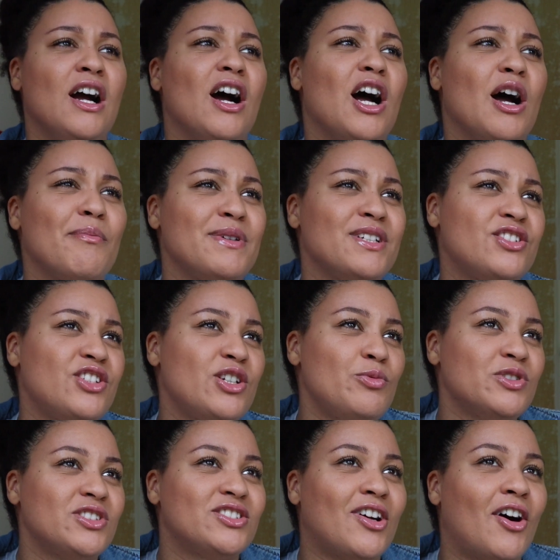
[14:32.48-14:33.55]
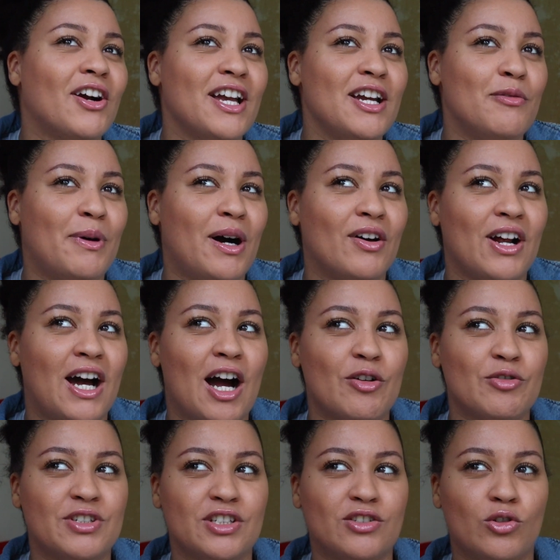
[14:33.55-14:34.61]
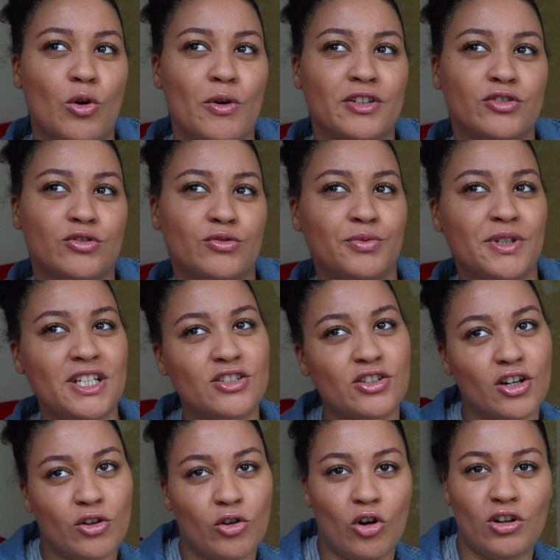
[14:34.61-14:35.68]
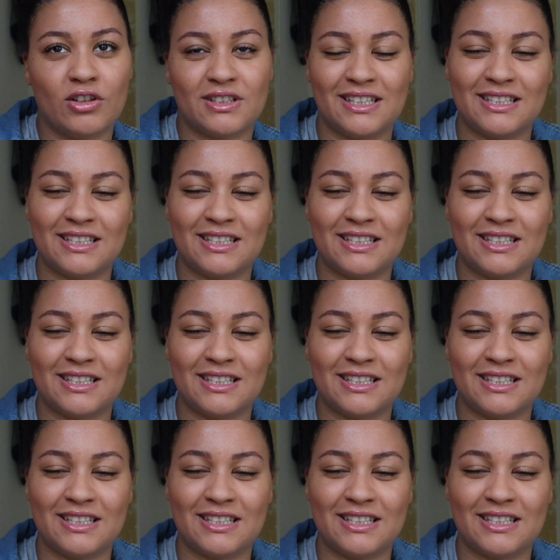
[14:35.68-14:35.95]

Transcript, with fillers: Um, and she was talking about how she's going to reach her goals,